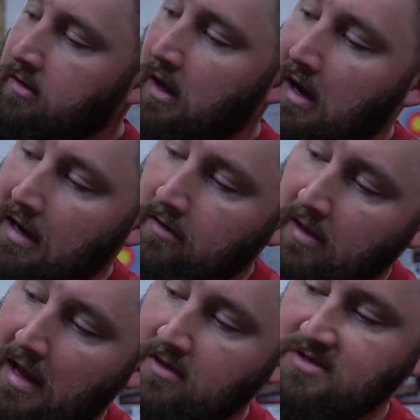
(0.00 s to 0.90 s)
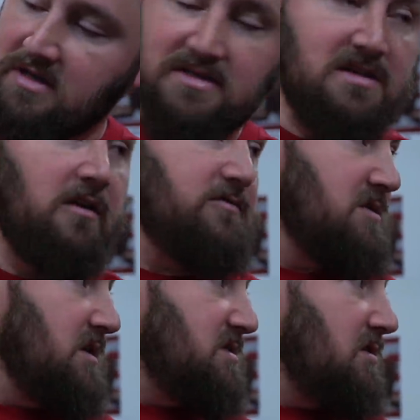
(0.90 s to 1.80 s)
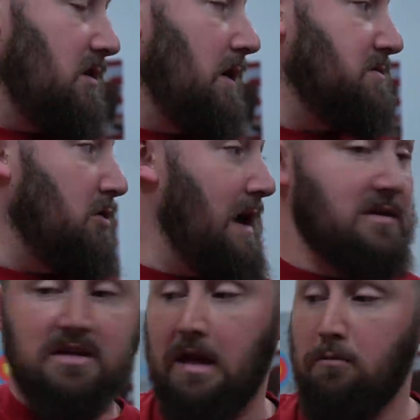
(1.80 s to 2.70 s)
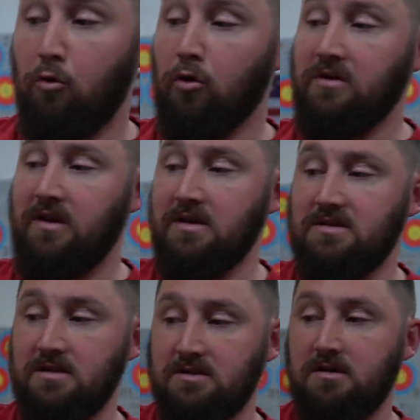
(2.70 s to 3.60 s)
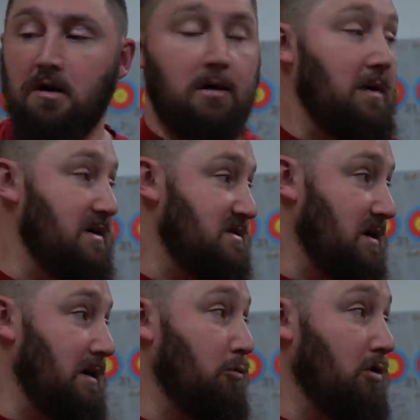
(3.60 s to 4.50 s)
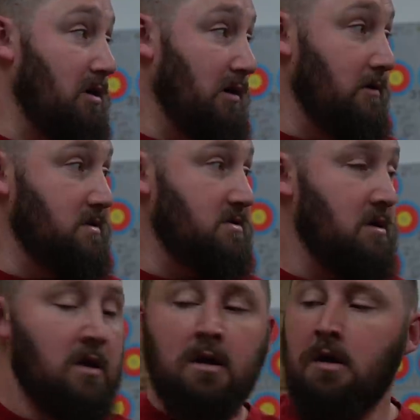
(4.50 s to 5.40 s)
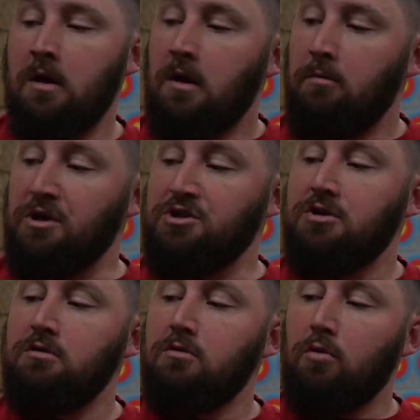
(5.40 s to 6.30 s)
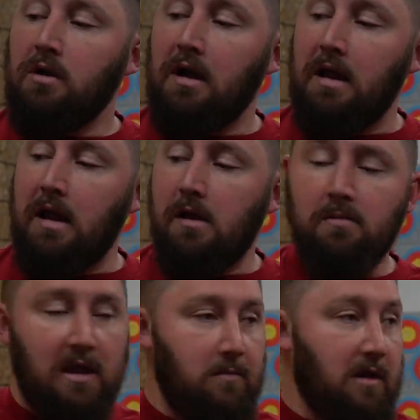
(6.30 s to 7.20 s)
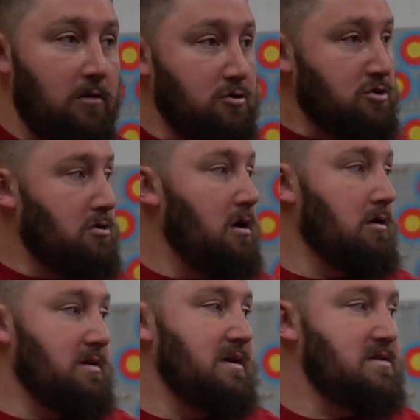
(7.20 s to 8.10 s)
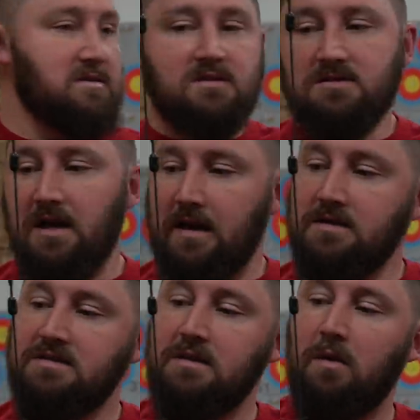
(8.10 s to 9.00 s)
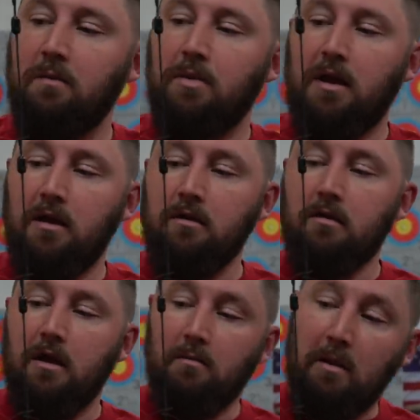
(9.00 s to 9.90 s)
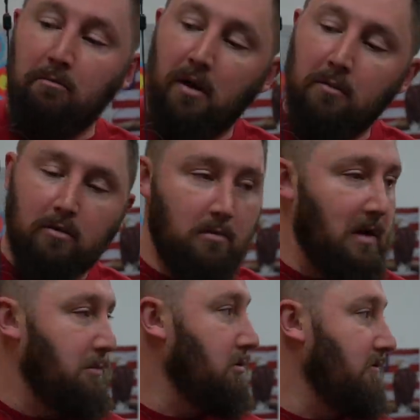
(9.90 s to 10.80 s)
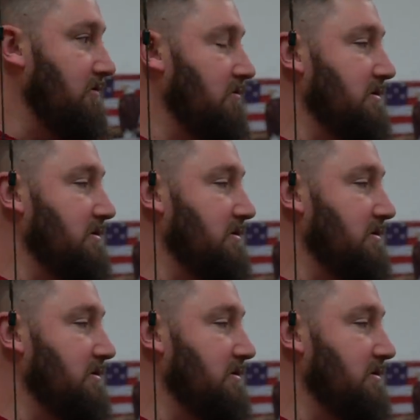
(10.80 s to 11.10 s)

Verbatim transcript: the higher the housing itself is gonna start up. So I'll actually get more distance on my slide, more clearance. But two, when I am aiming at those longer distances, I can see my pin and my bubble in my peripheral